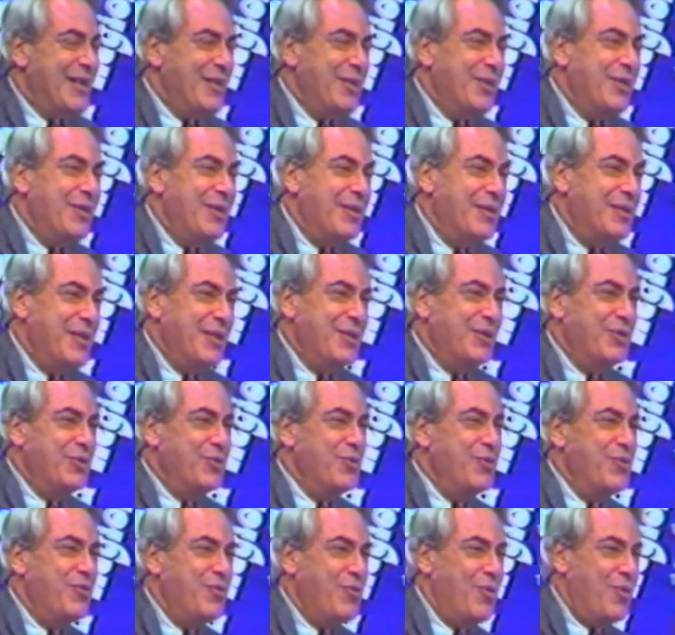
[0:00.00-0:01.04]
ten, ten
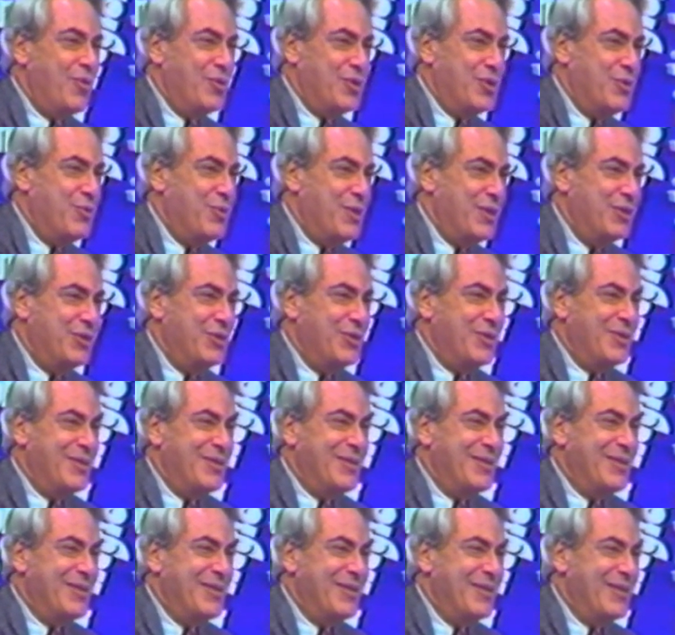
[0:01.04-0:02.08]
true false
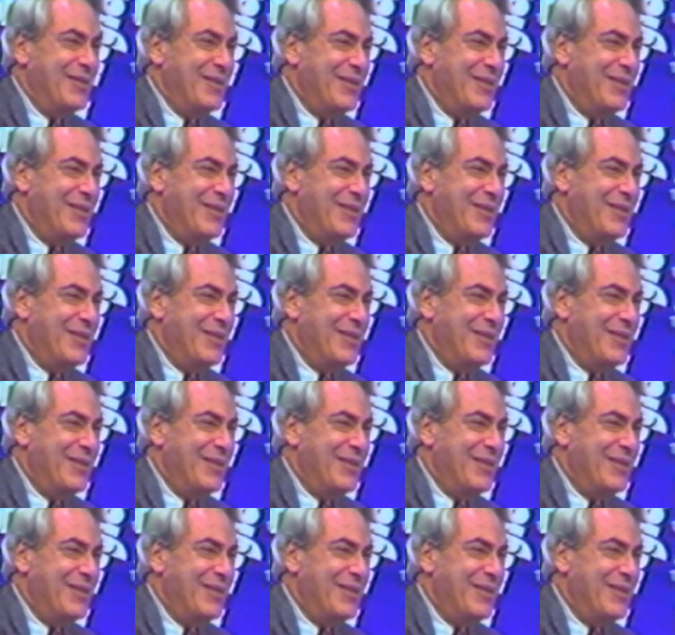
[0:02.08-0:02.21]
questions.